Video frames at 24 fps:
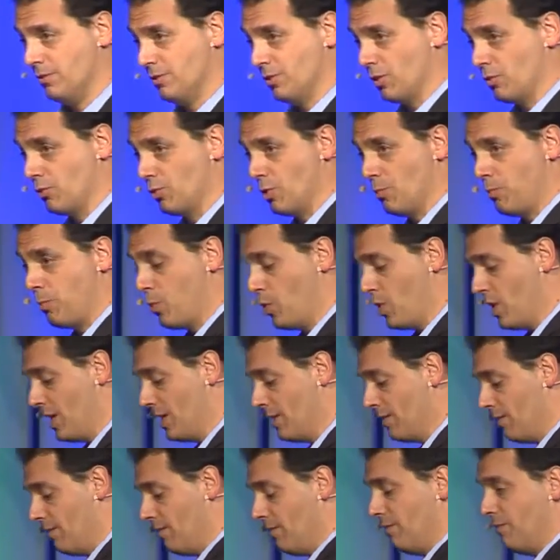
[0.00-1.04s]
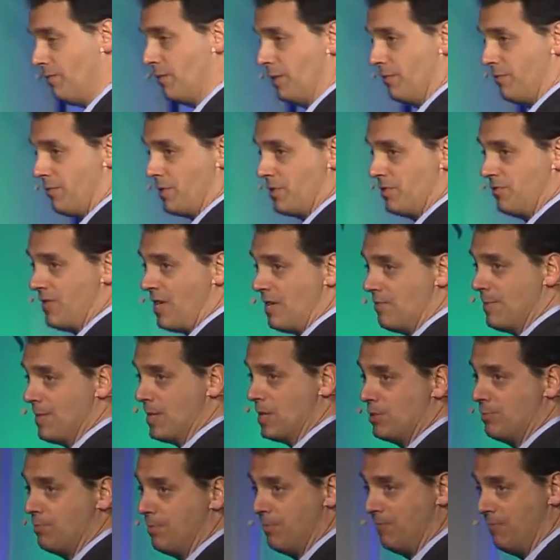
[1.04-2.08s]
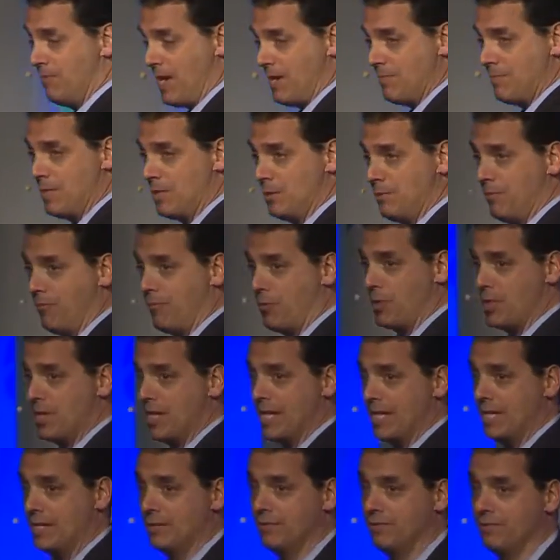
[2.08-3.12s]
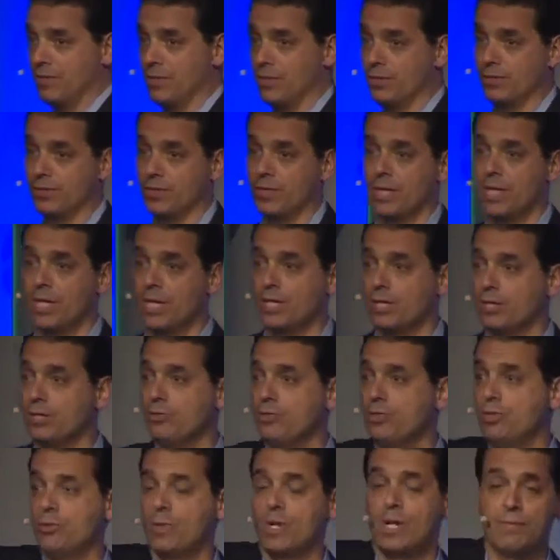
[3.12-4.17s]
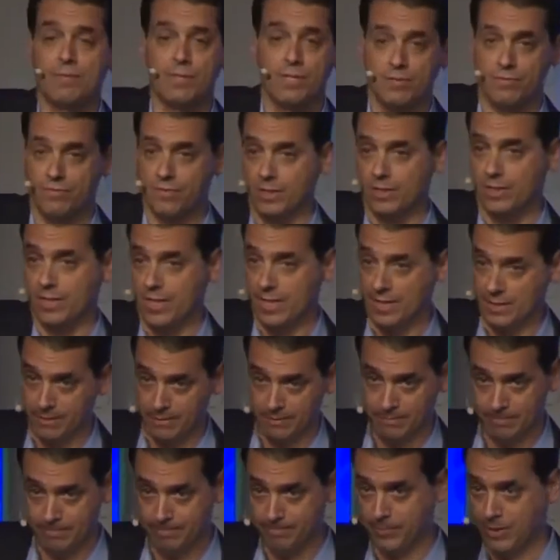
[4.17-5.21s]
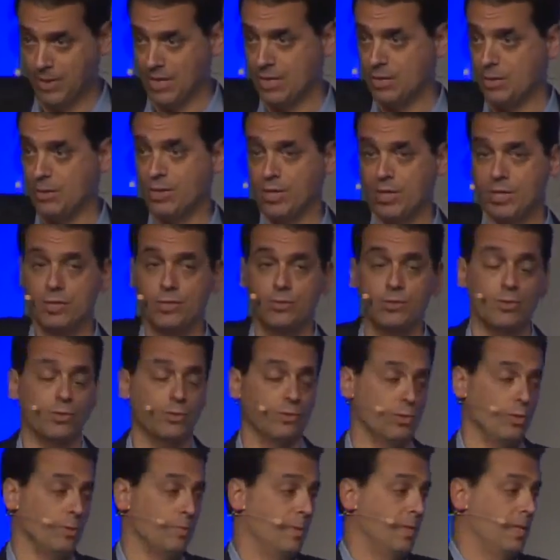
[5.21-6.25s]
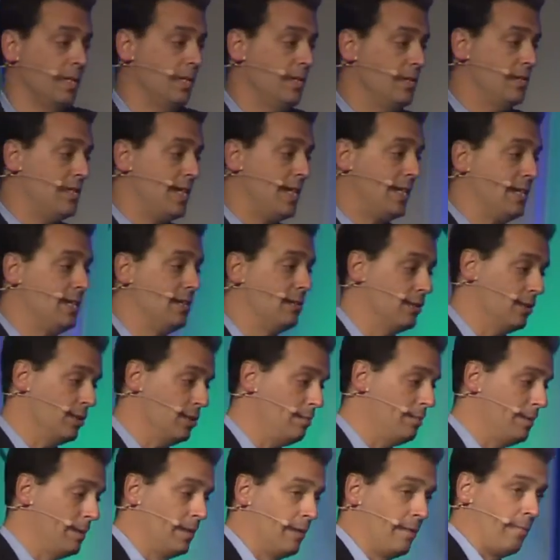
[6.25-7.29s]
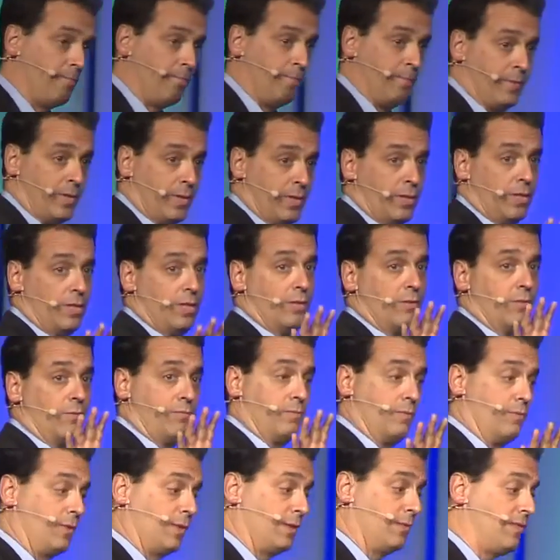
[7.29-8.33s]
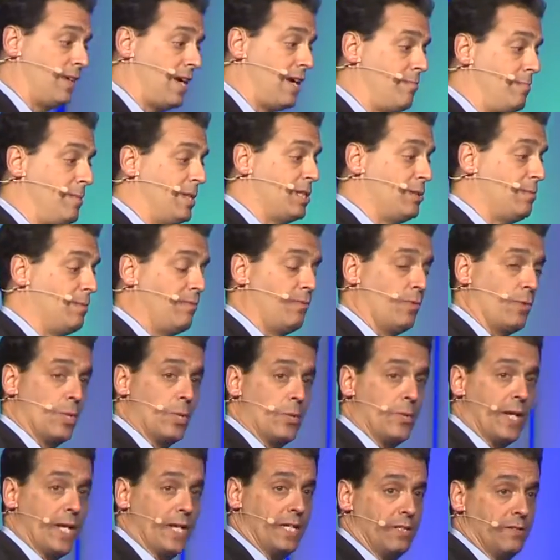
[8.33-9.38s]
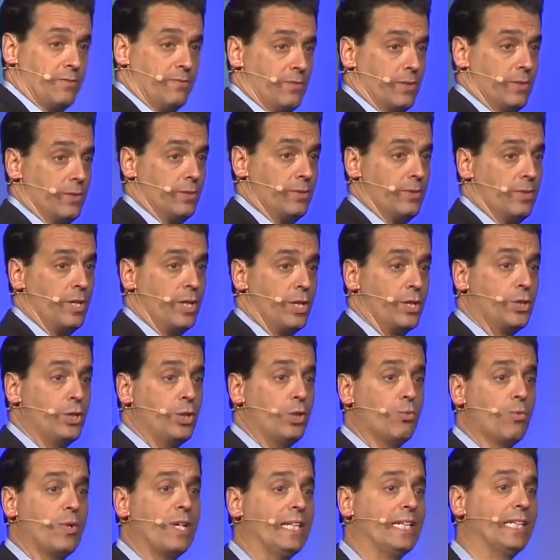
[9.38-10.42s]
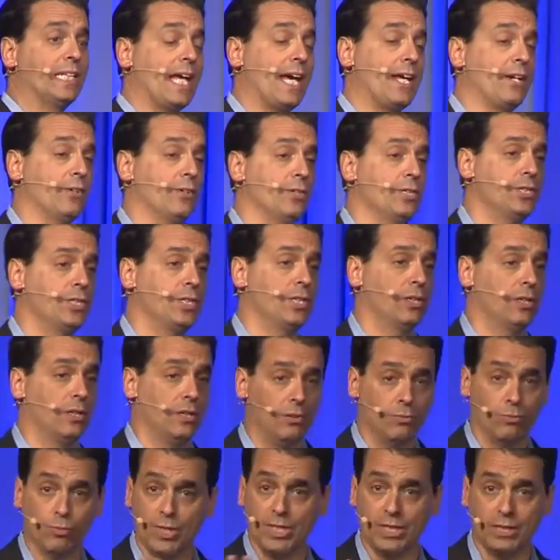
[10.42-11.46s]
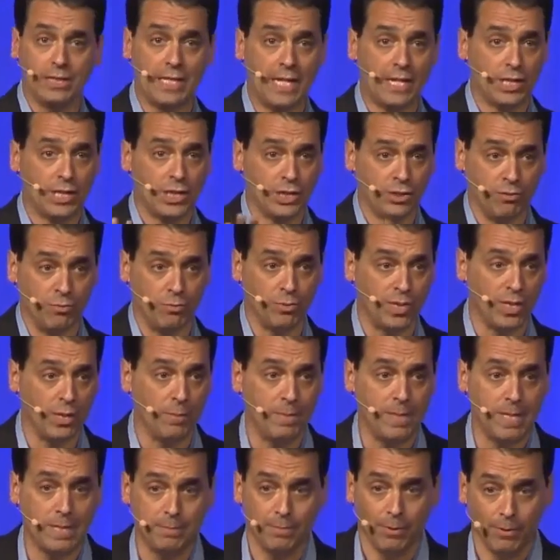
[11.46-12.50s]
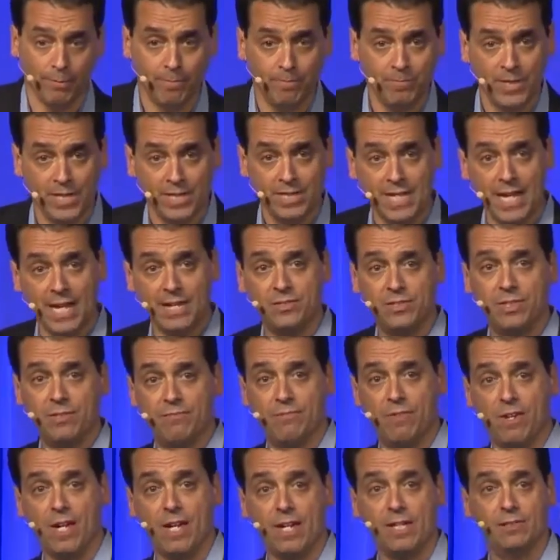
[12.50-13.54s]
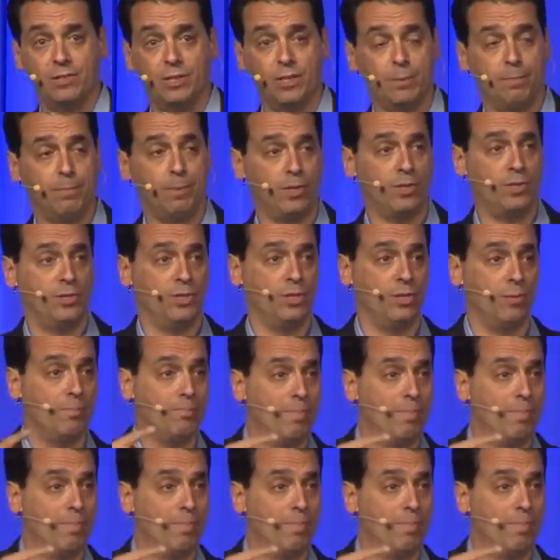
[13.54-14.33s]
So group 1, for the first 5 minutes before you get on the phone, you do whatever you feel like. Okay, you're our control group. Second group, for the 5 minutes before you get on the phone, you read letters, real letters from real people, testifying to the personal